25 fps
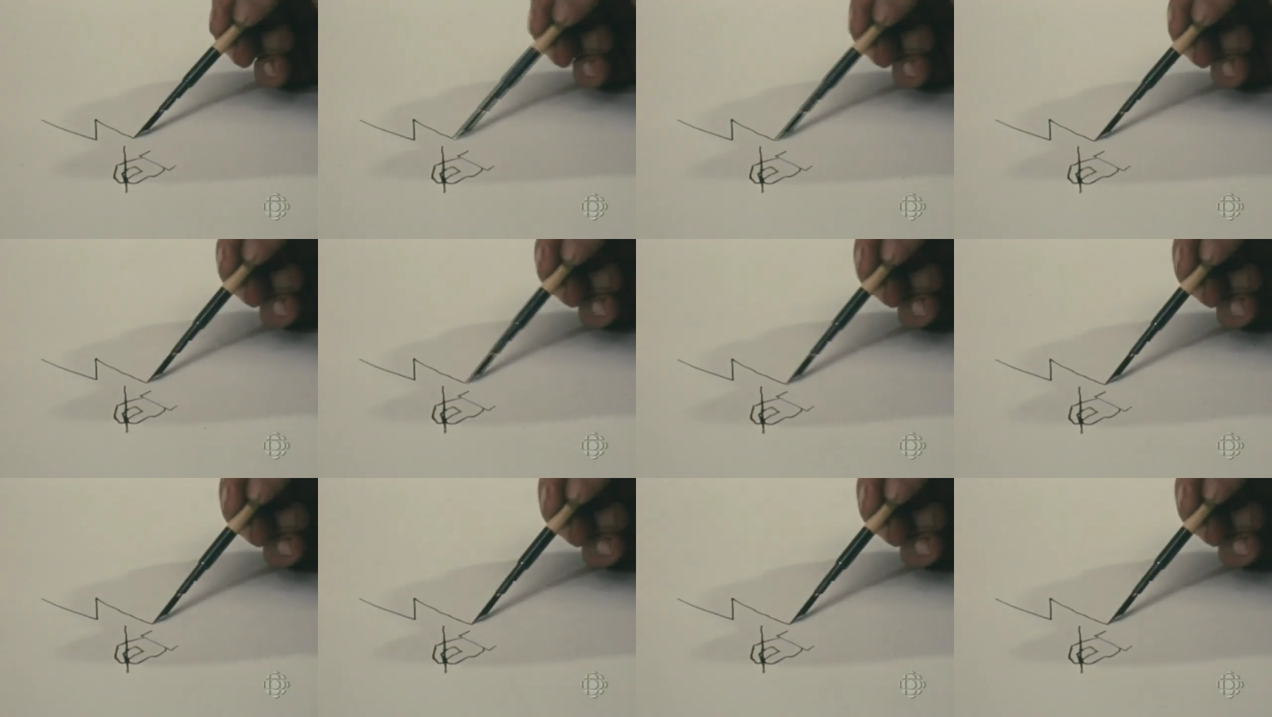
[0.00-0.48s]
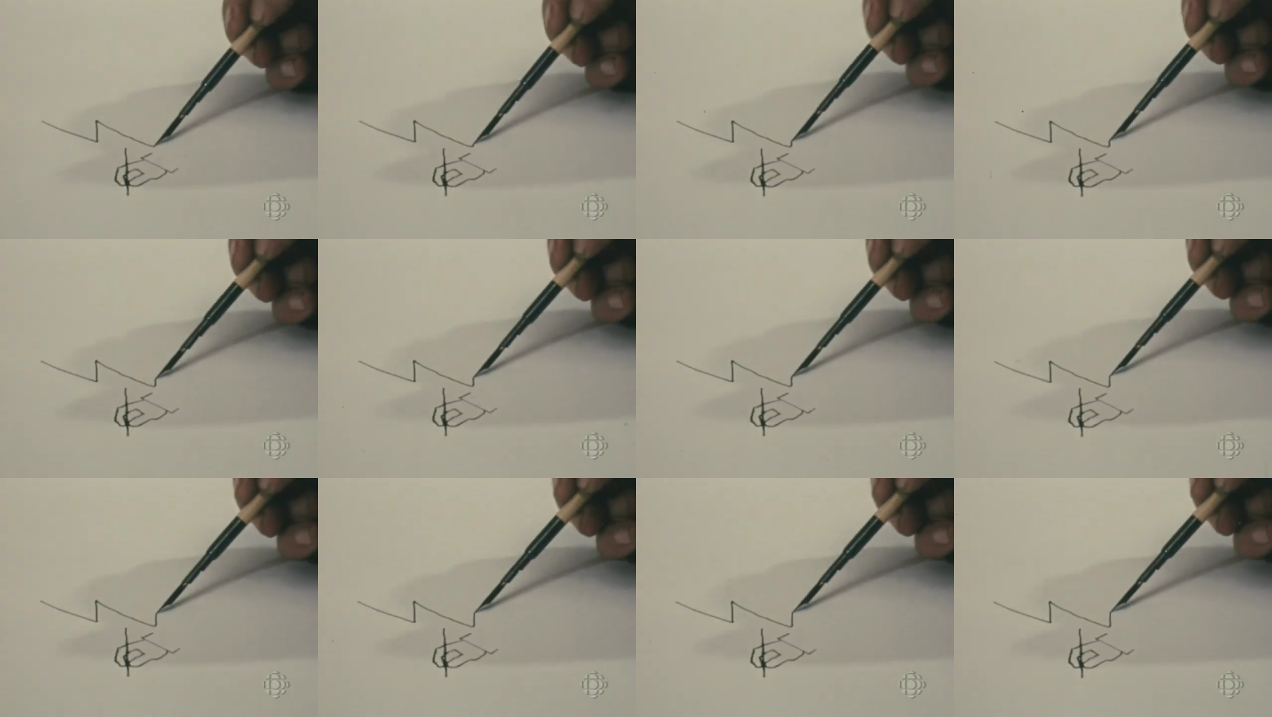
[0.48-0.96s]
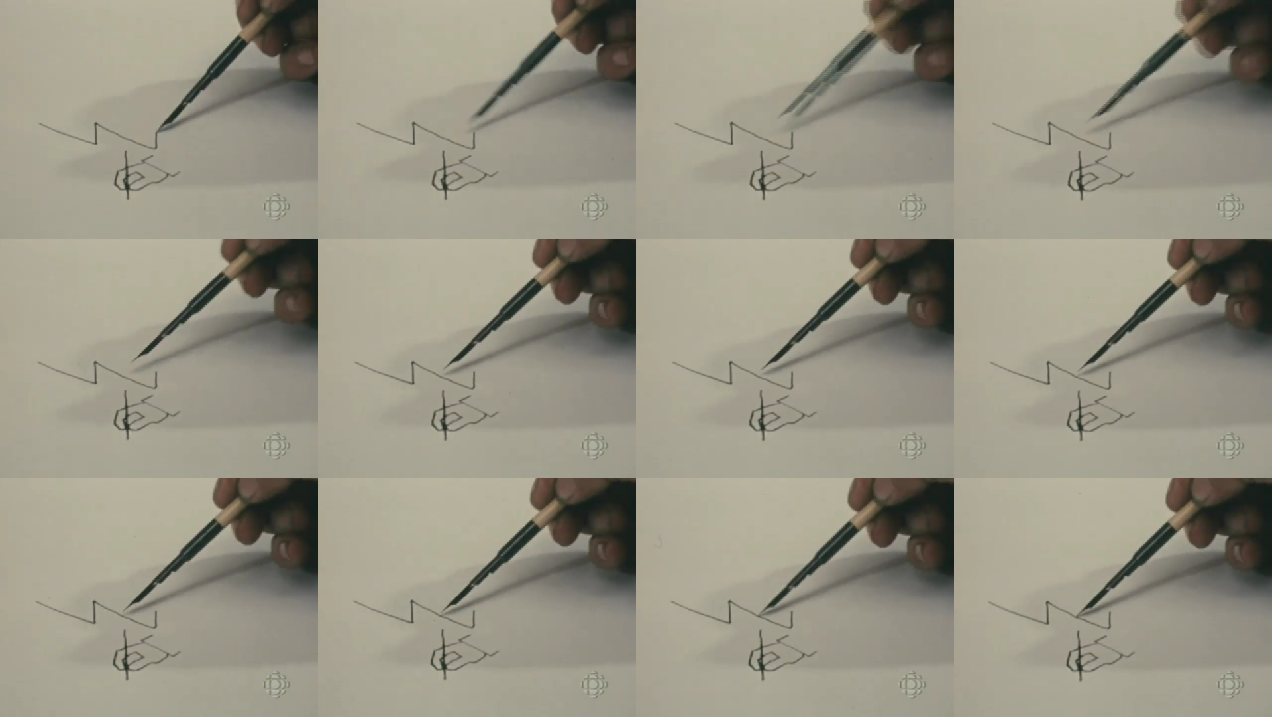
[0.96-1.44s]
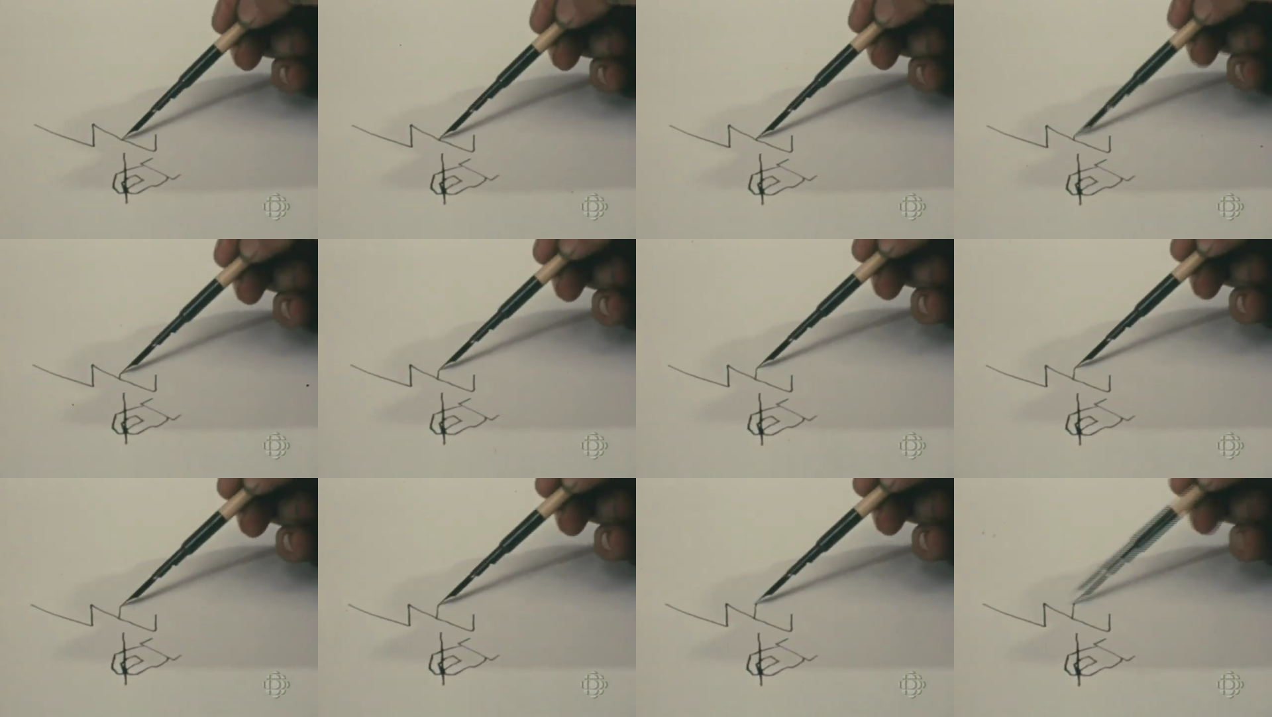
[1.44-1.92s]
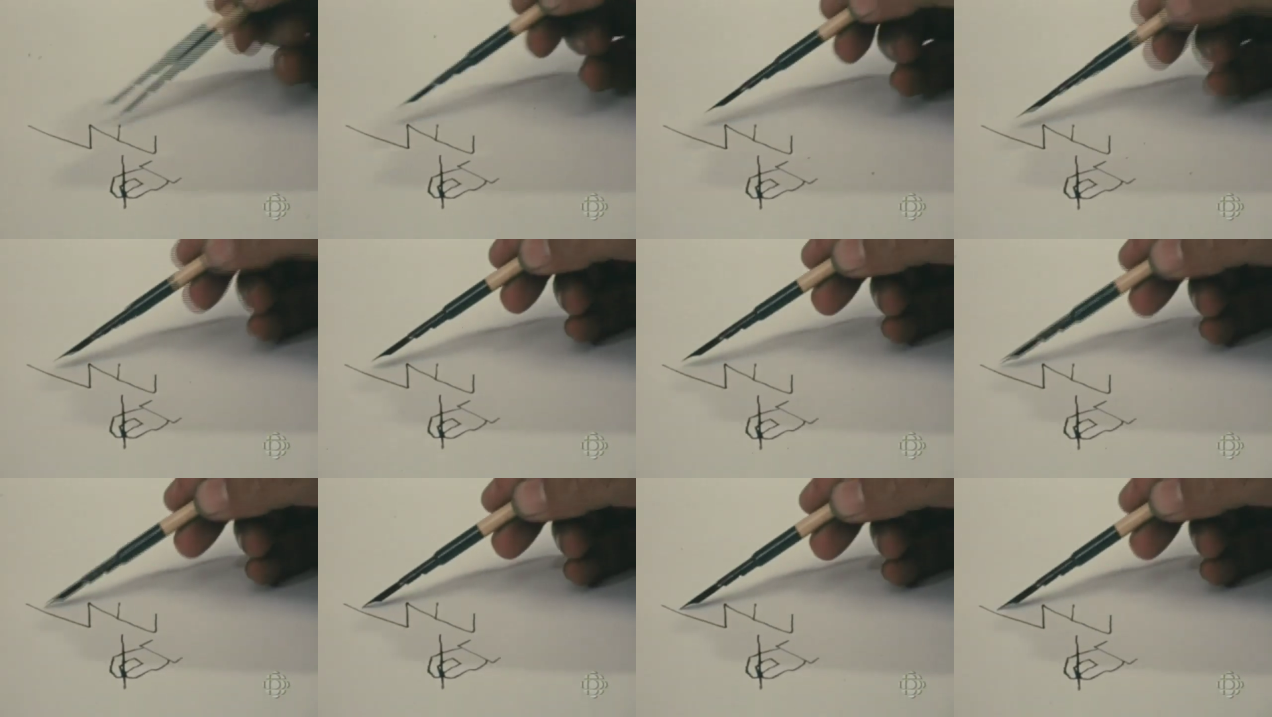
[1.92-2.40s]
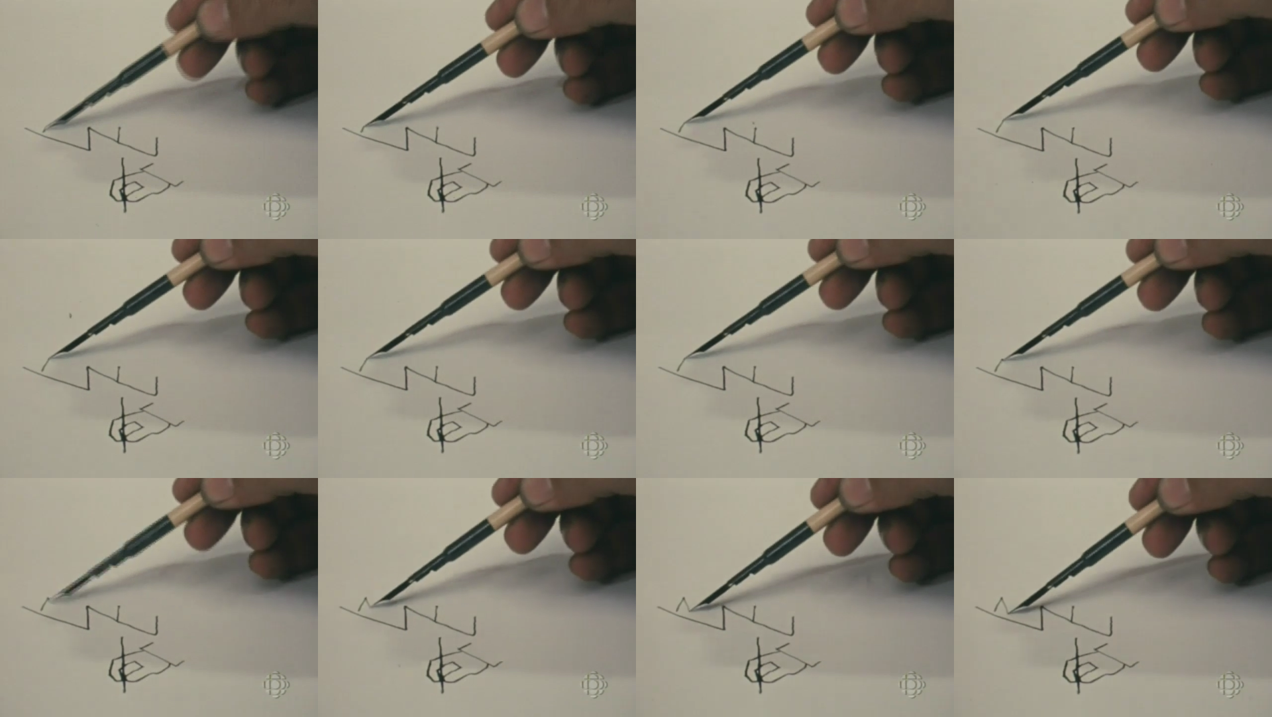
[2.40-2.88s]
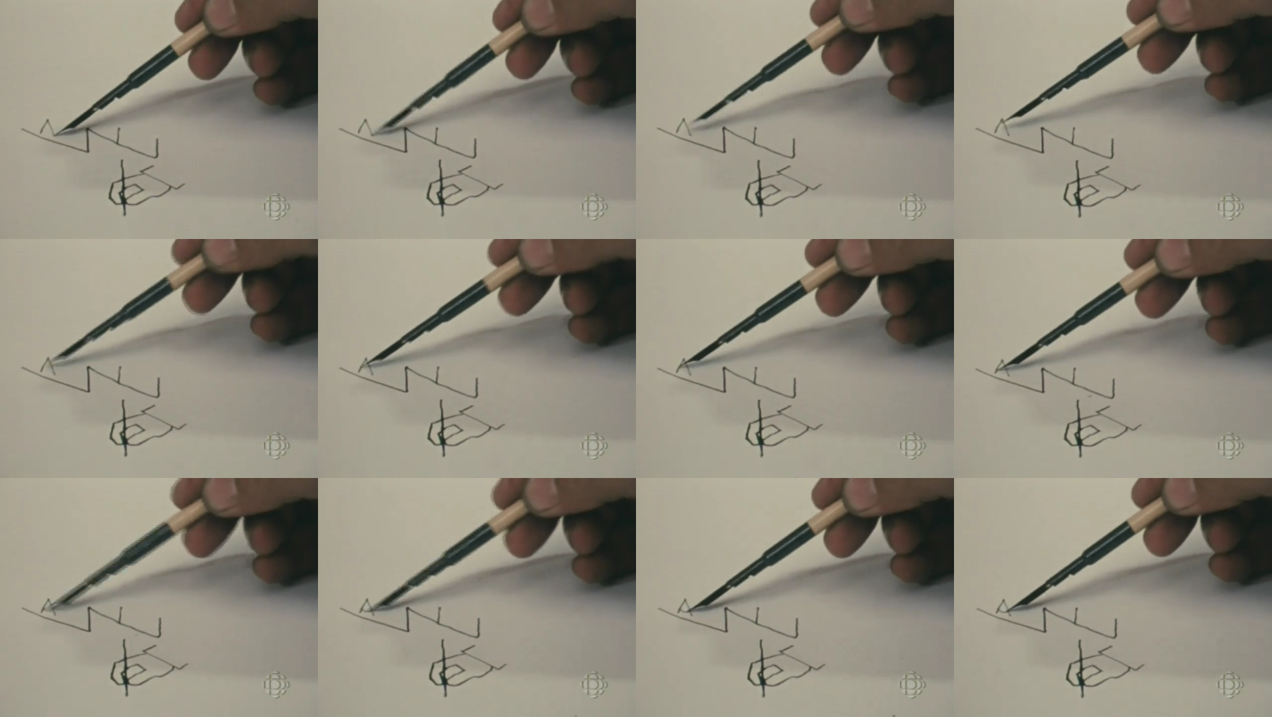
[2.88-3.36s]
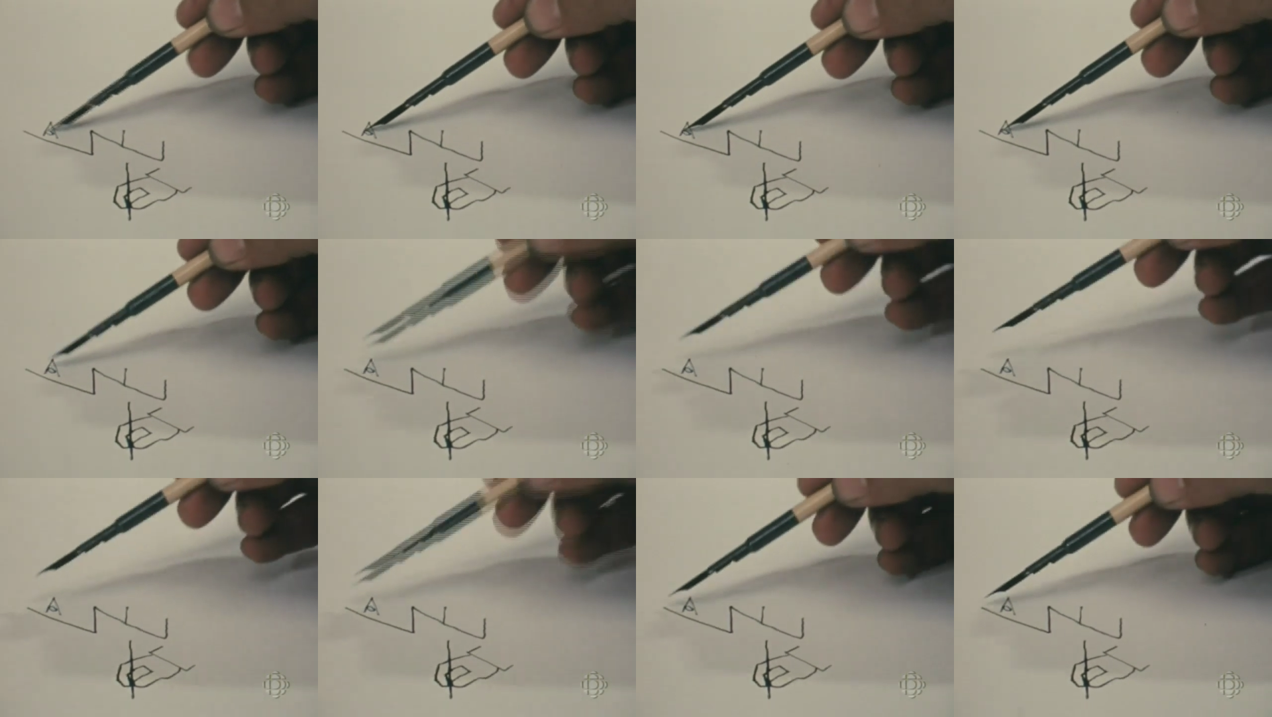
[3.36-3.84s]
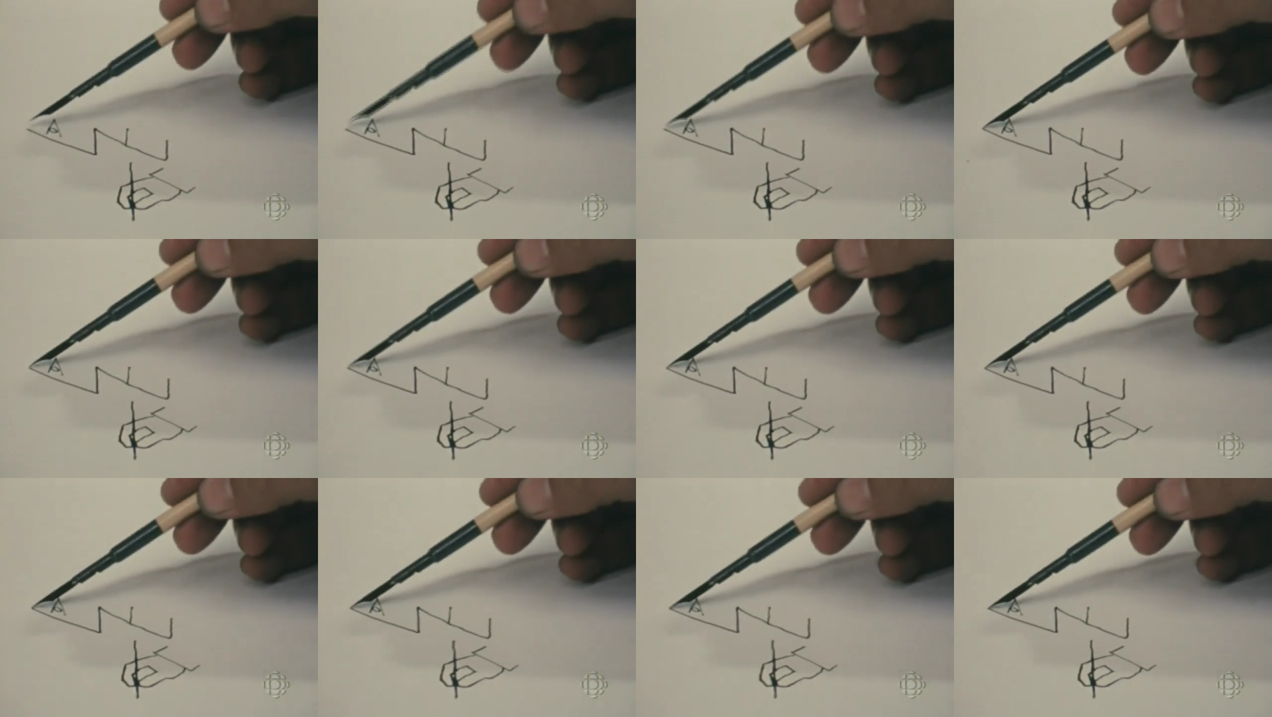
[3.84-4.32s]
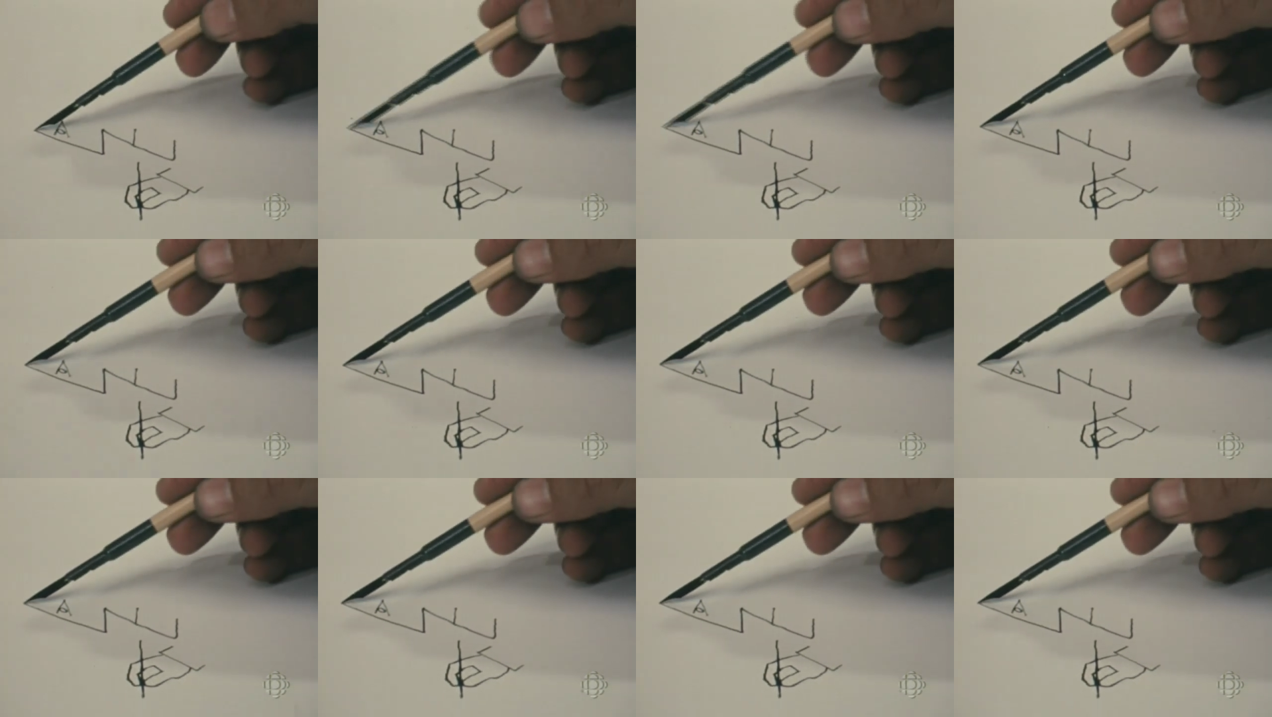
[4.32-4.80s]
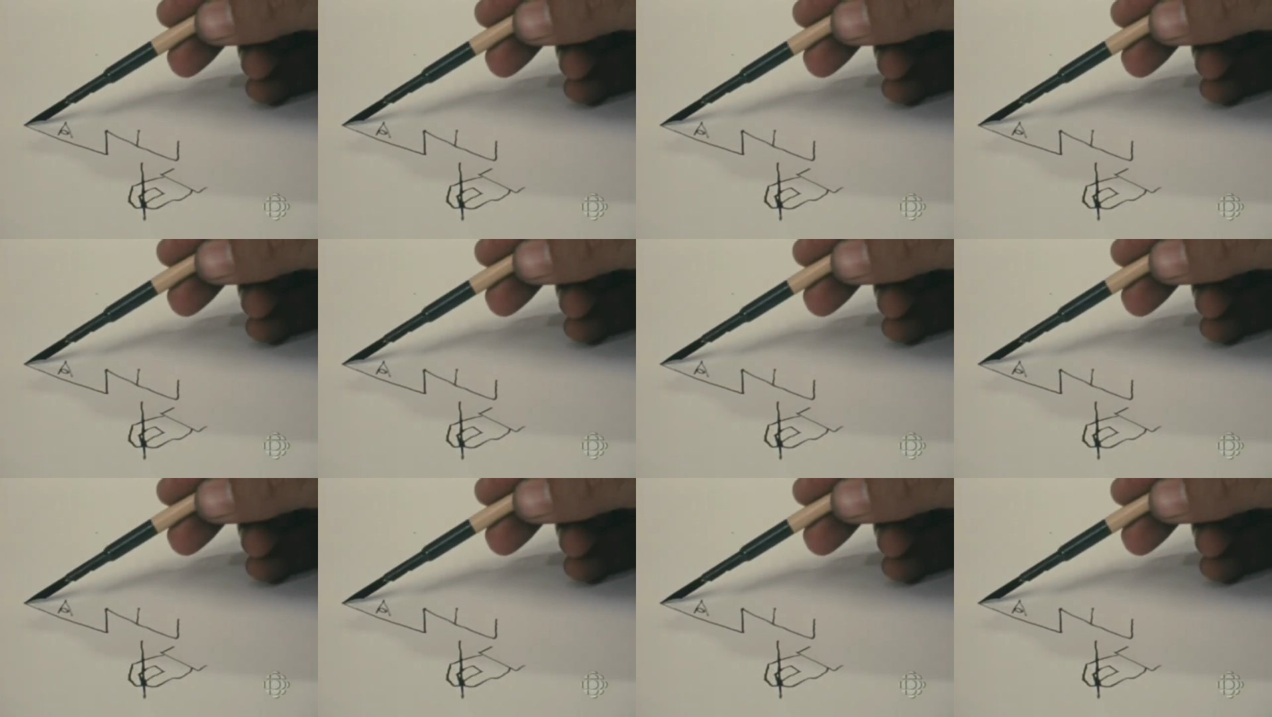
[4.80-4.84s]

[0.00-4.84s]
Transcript: Nobody's mouth can be seen.